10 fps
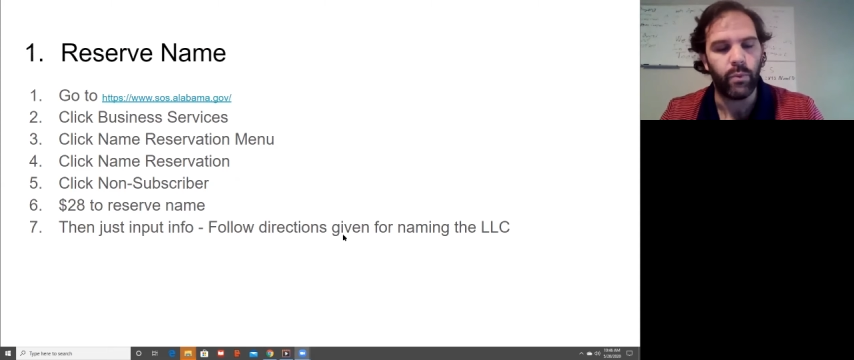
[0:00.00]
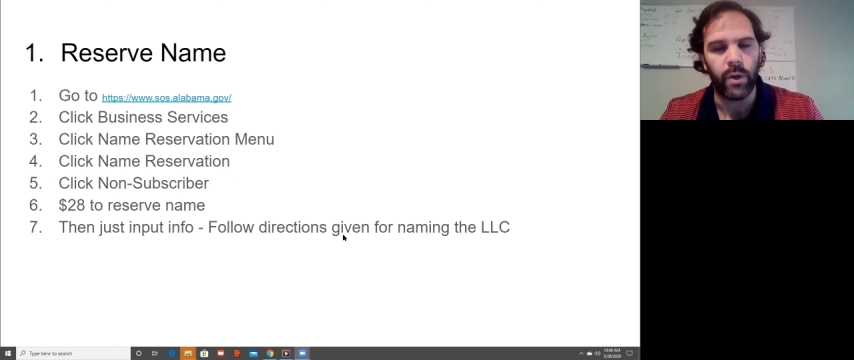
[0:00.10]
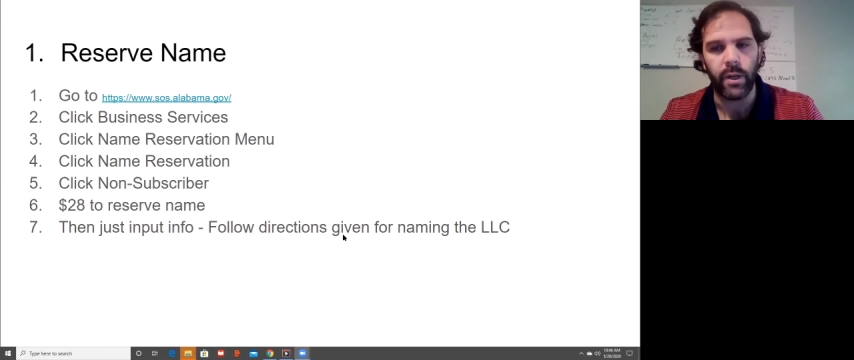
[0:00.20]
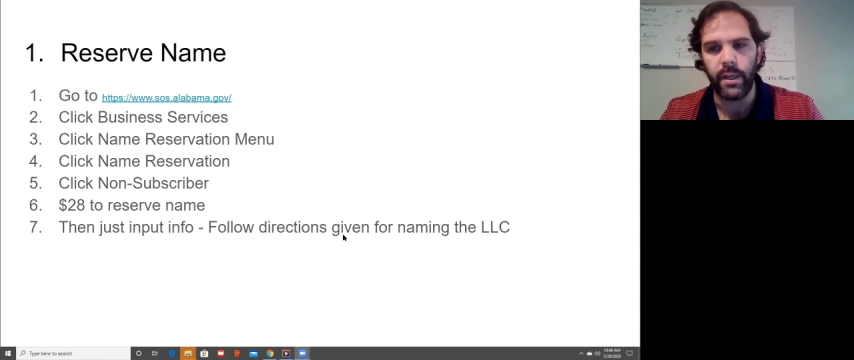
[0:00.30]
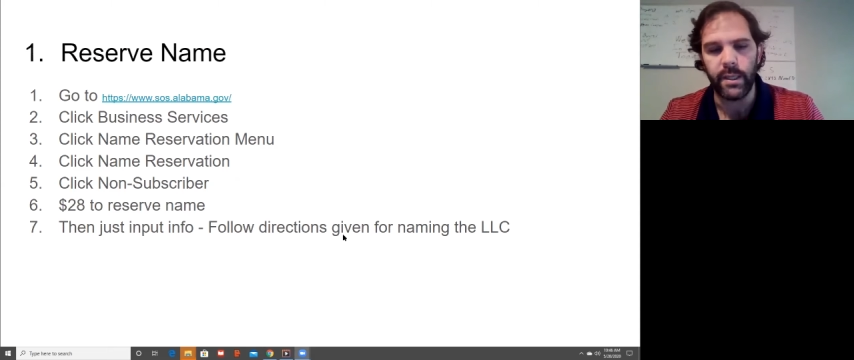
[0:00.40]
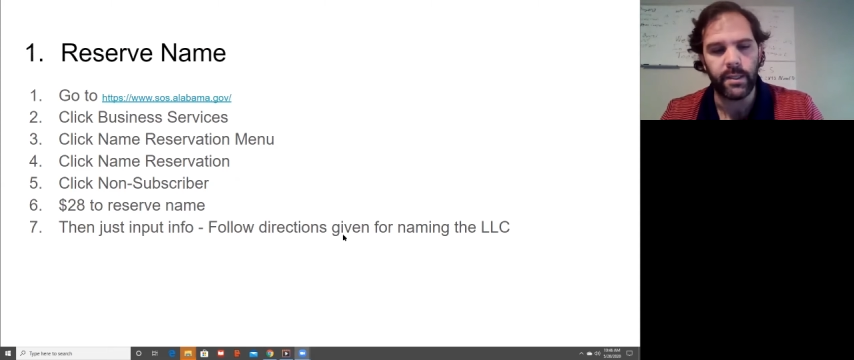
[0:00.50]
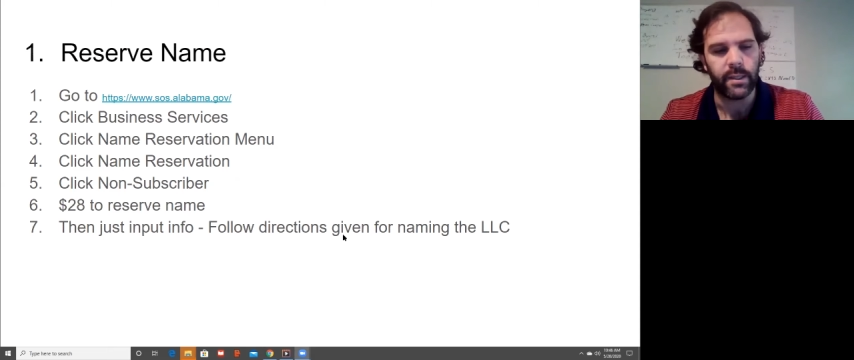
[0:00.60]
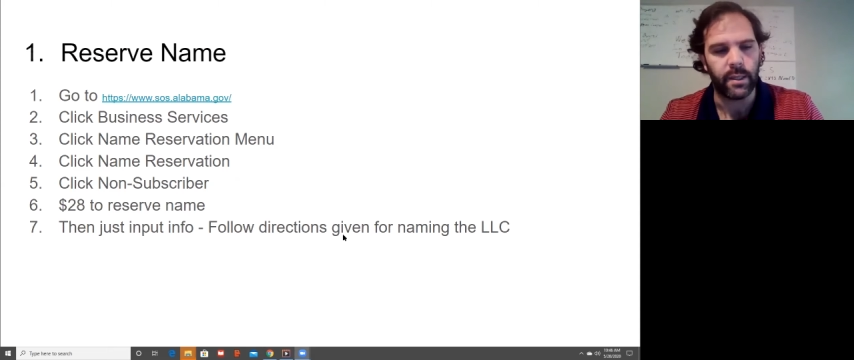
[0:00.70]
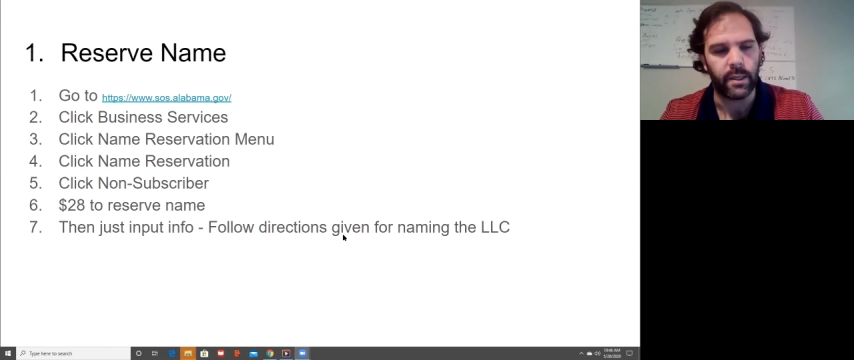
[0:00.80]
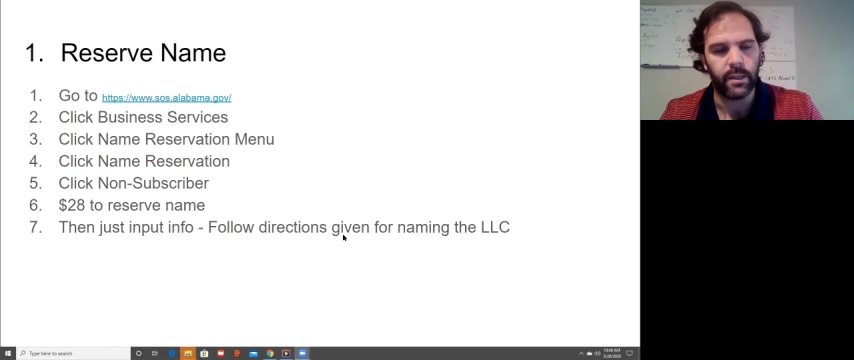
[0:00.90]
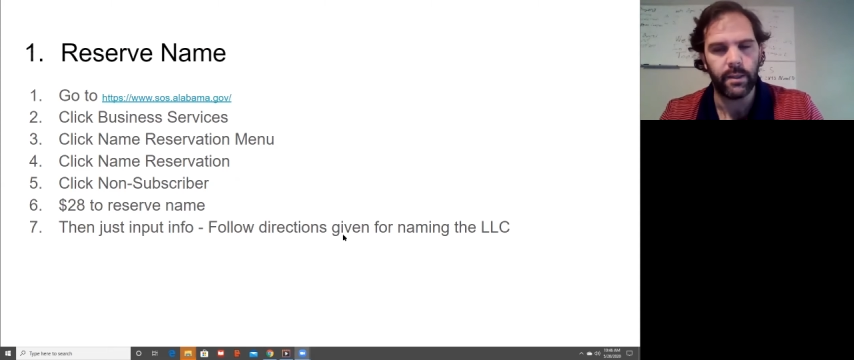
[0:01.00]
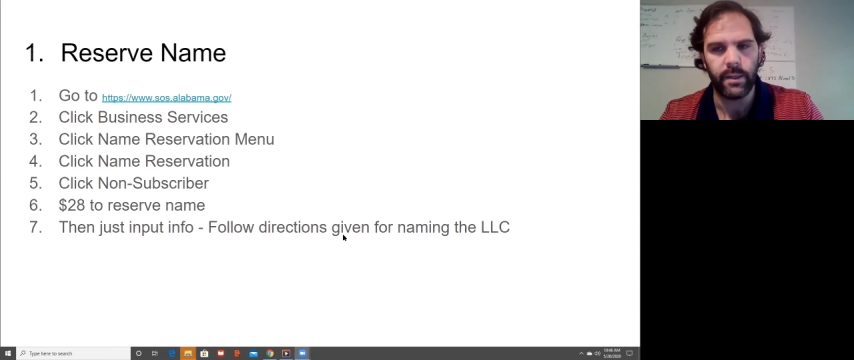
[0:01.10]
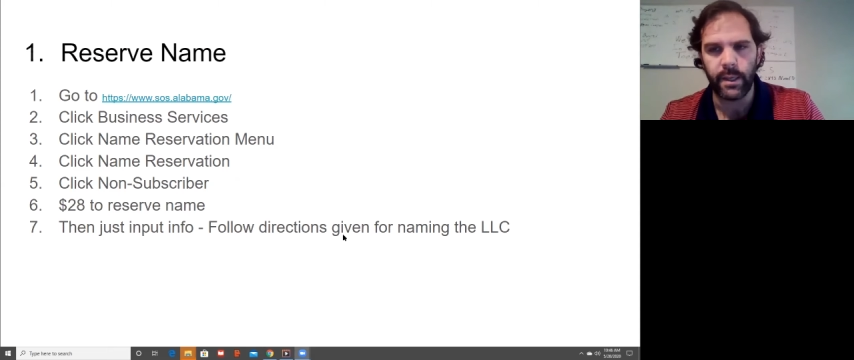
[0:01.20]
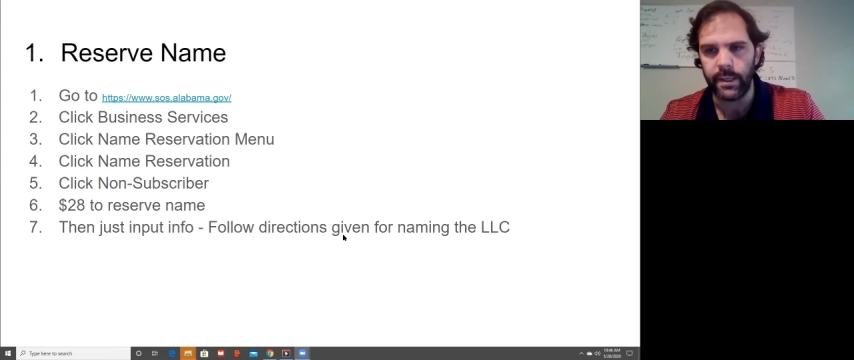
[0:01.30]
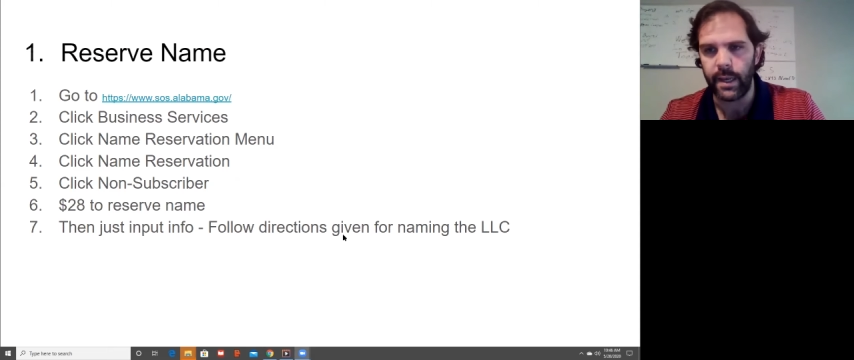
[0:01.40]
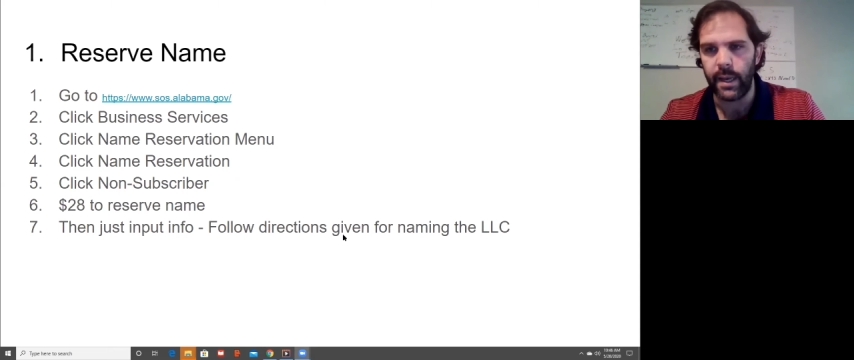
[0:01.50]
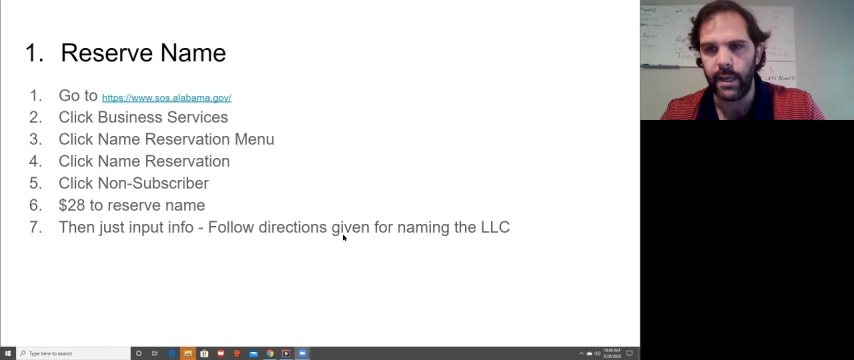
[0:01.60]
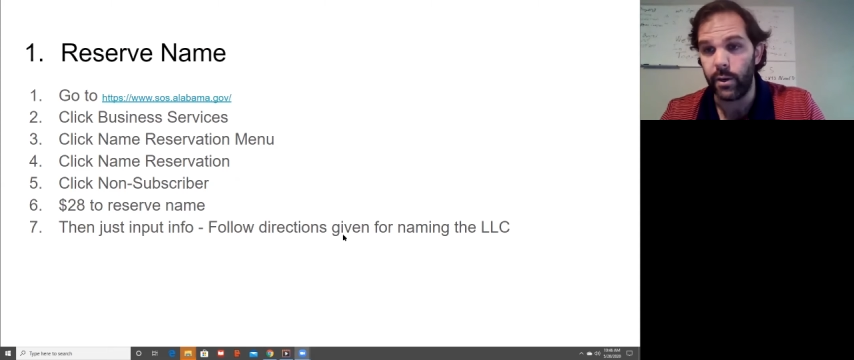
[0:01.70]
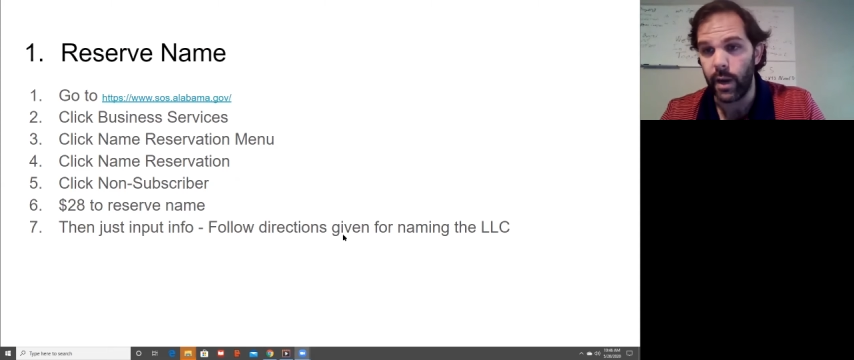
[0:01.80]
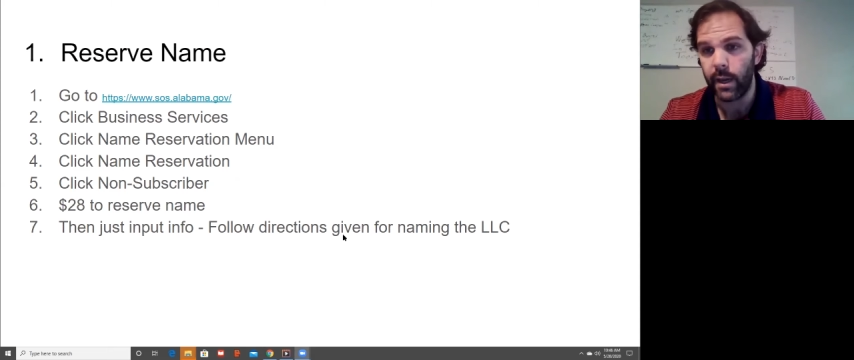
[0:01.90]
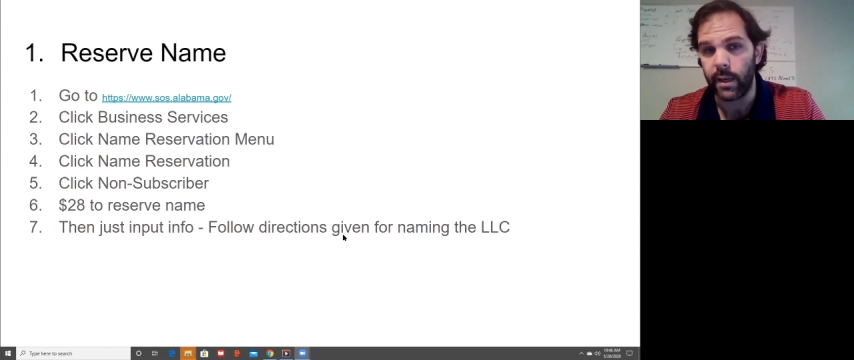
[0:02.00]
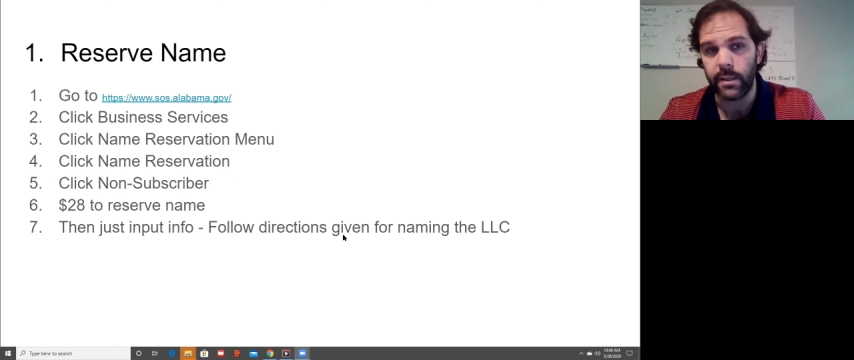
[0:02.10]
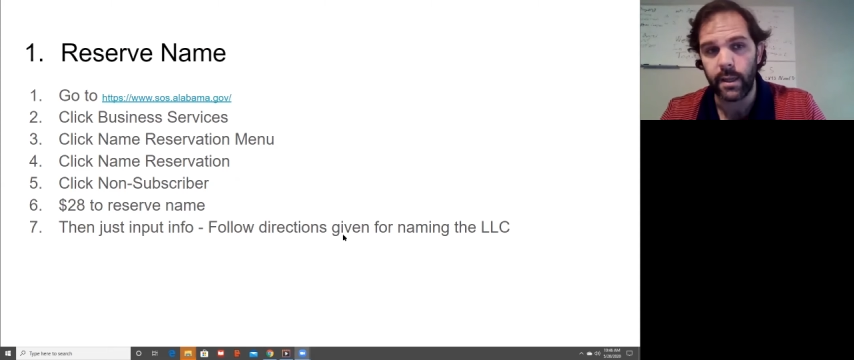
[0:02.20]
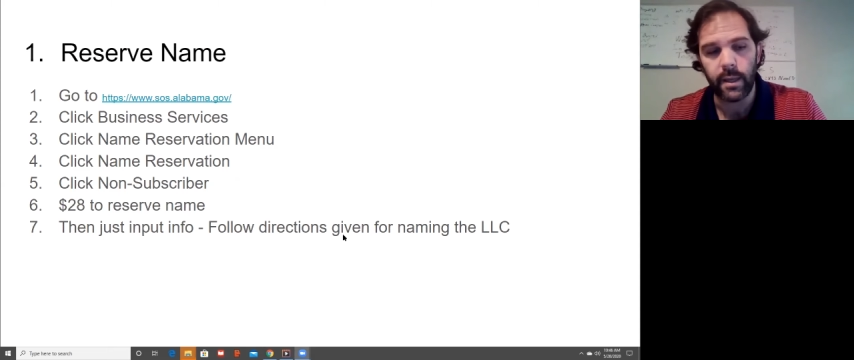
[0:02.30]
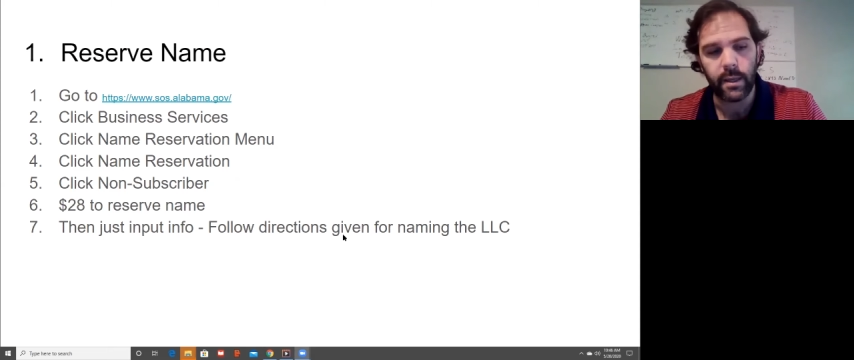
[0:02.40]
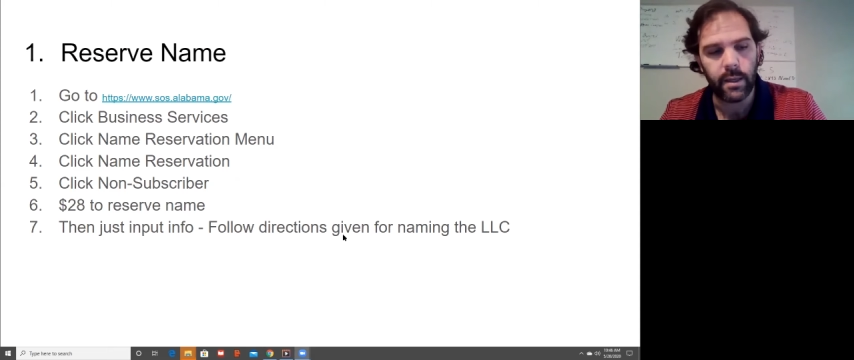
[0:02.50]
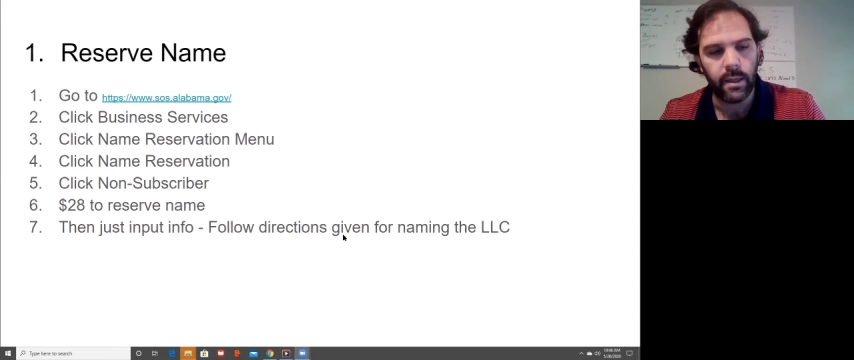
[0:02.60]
what it needs to contain or not contain.